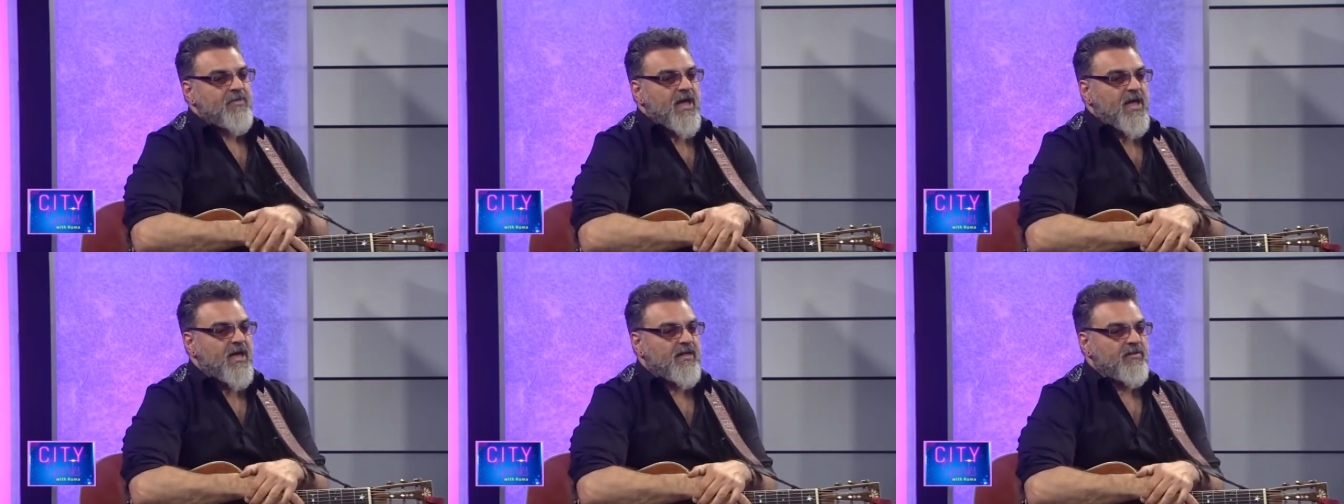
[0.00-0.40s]

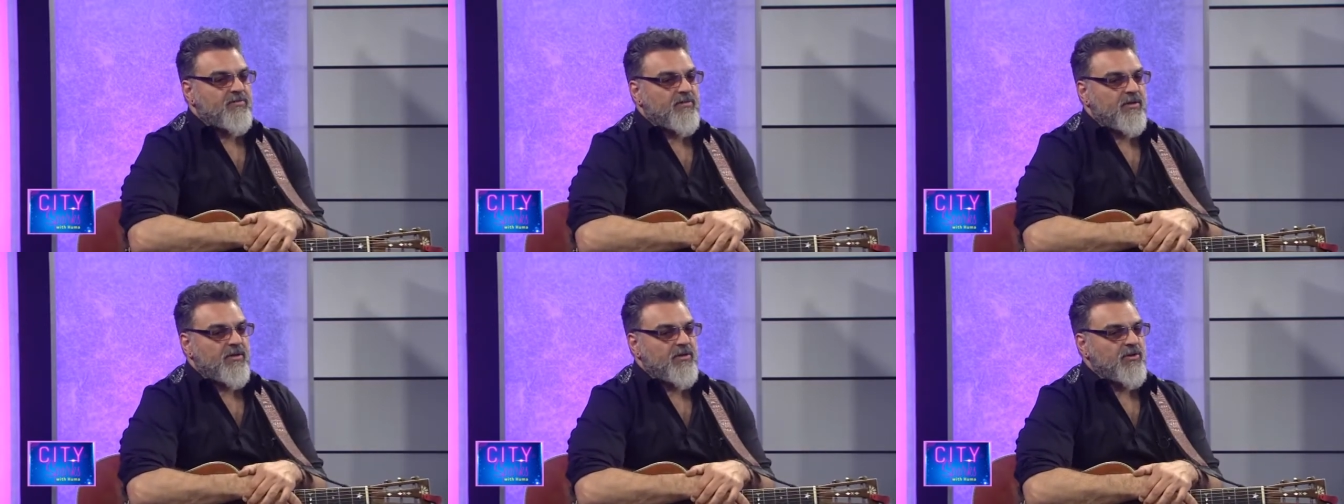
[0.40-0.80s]

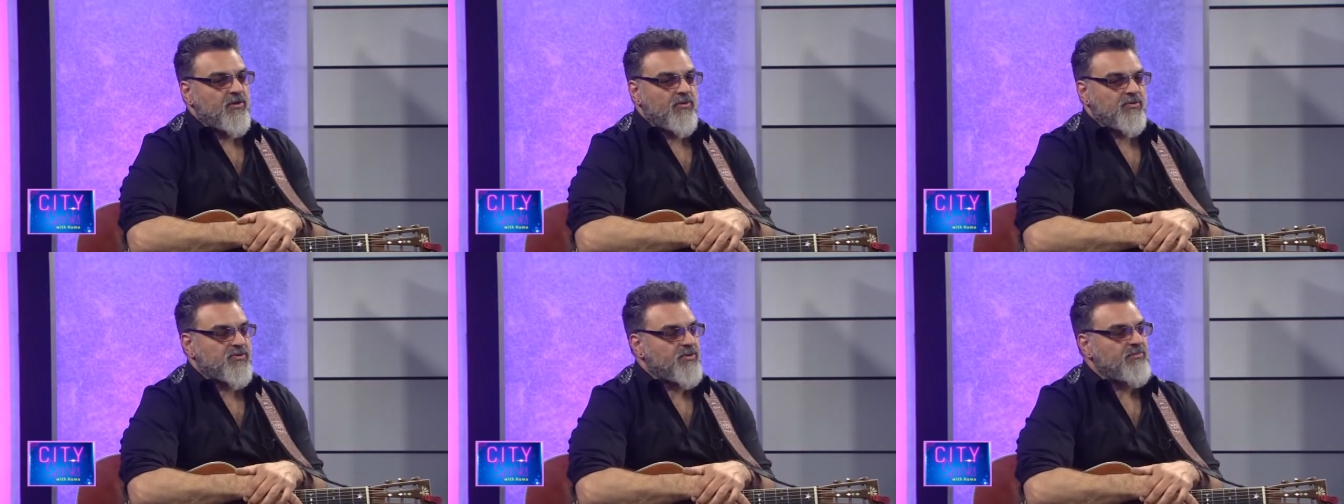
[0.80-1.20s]
And, you
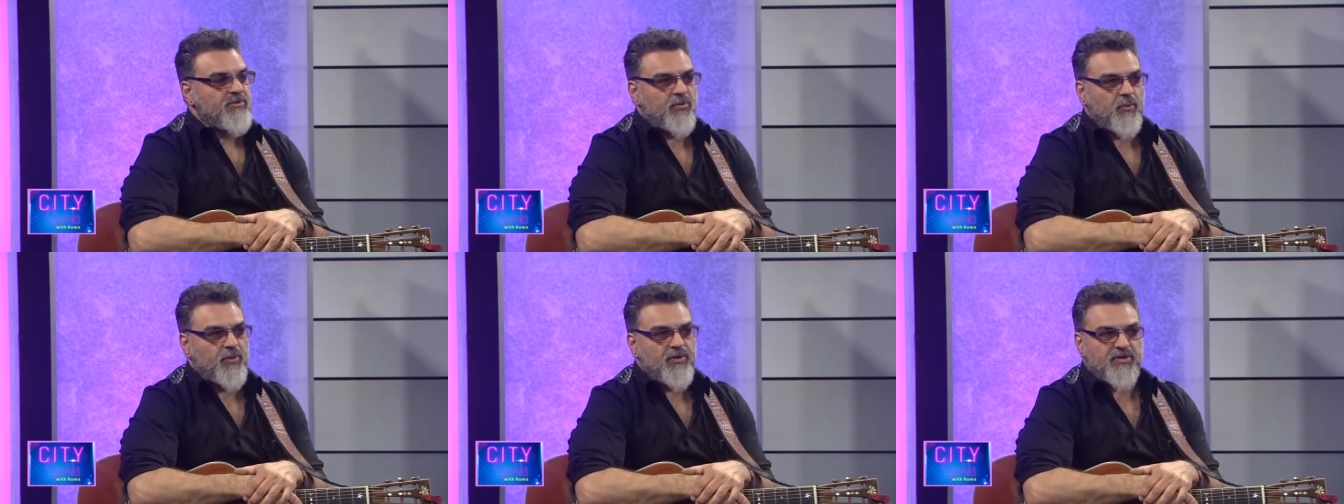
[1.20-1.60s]
know, some of
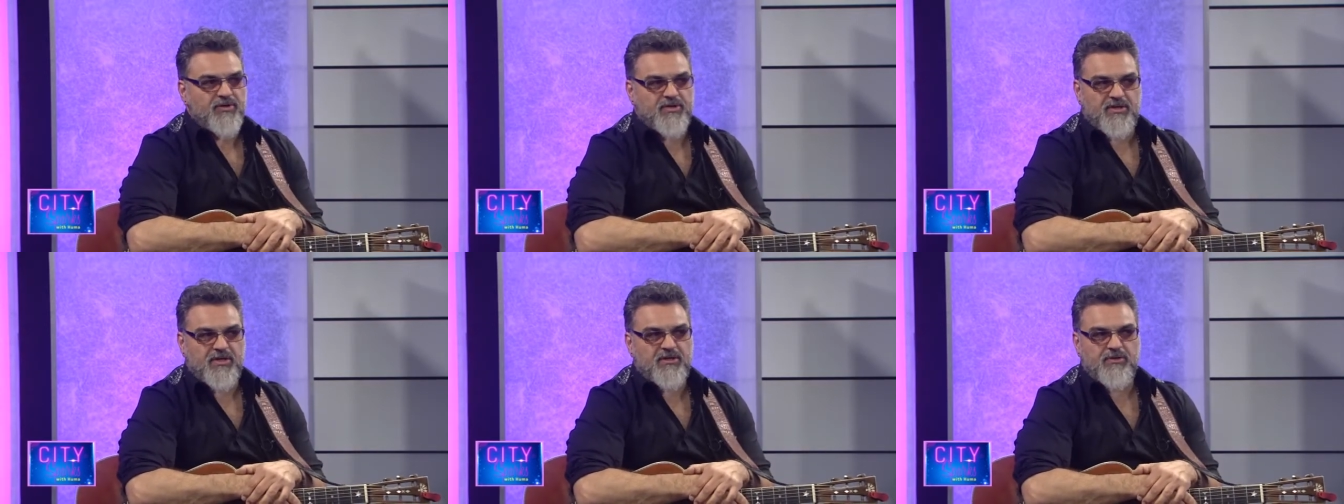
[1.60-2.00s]
the
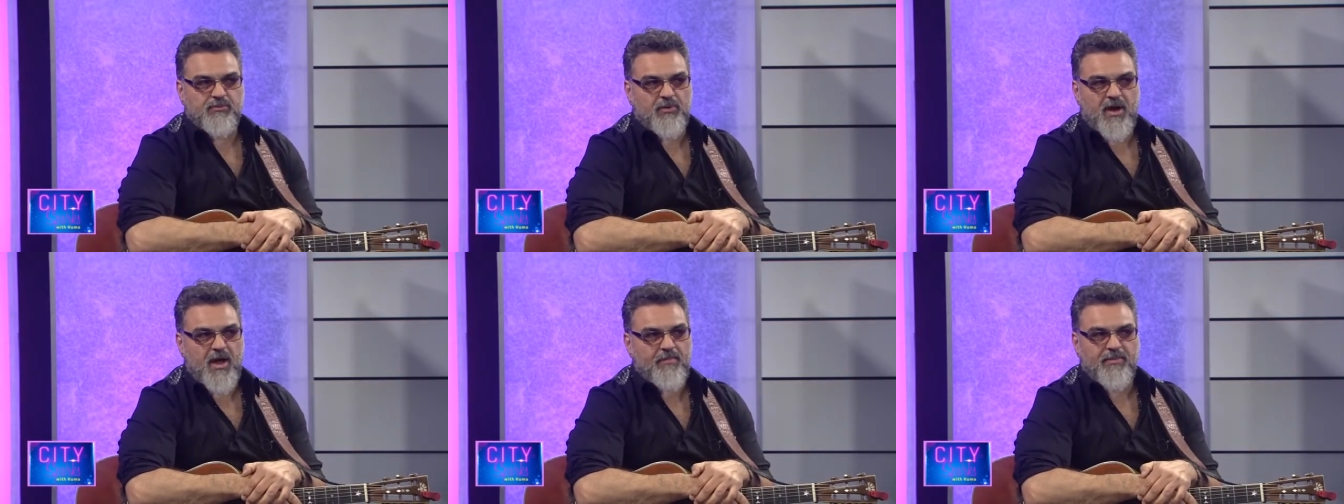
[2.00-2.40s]
weirdest things
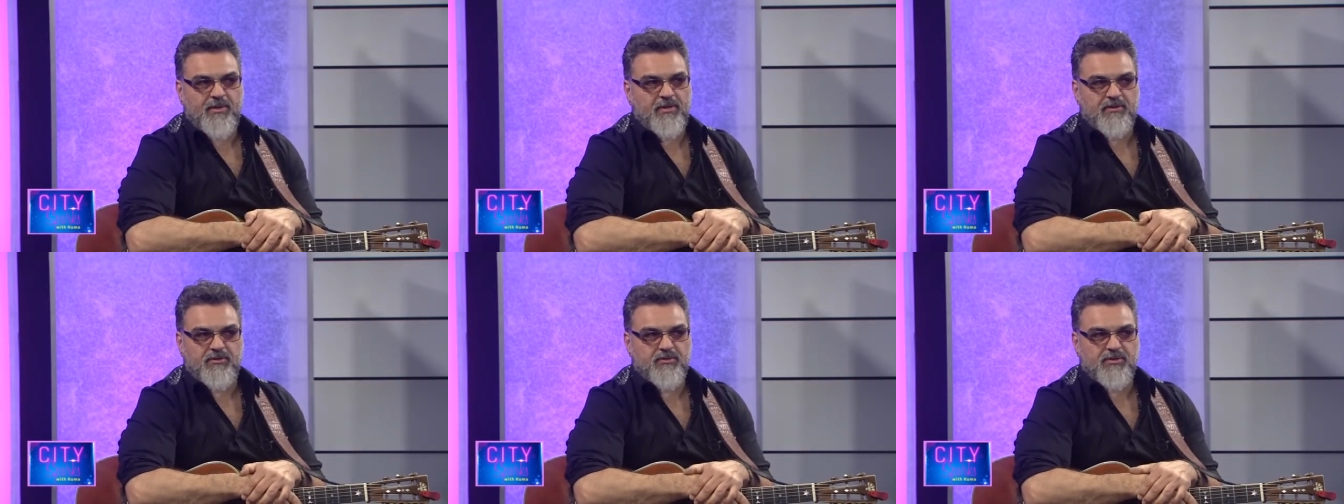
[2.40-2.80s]
were
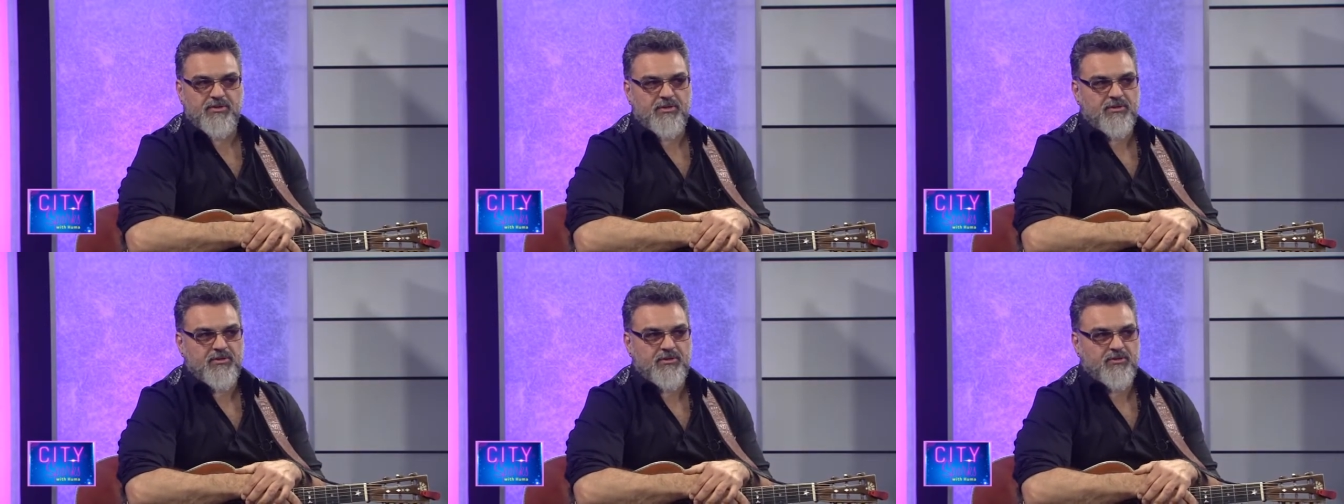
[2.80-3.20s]
happening to us on this